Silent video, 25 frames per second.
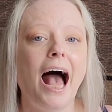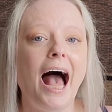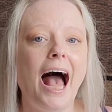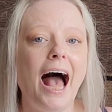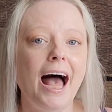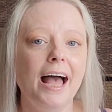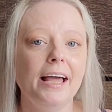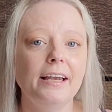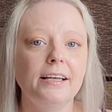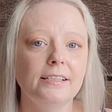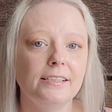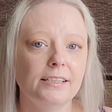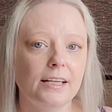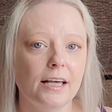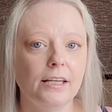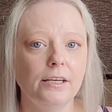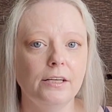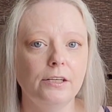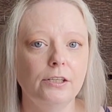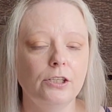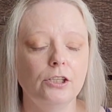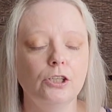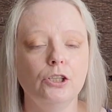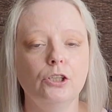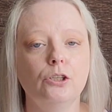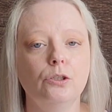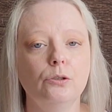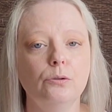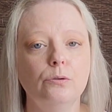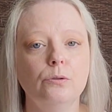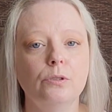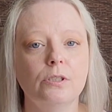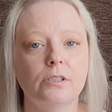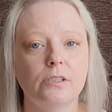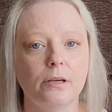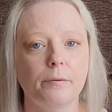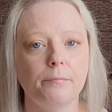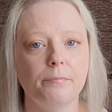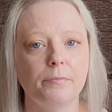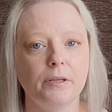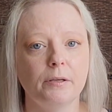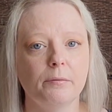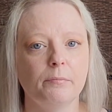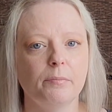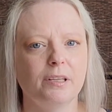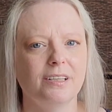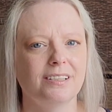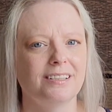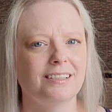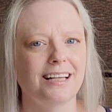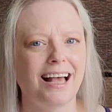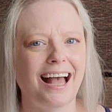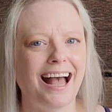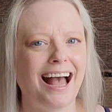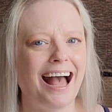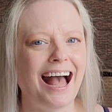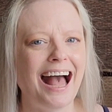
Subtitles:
I decided to use something because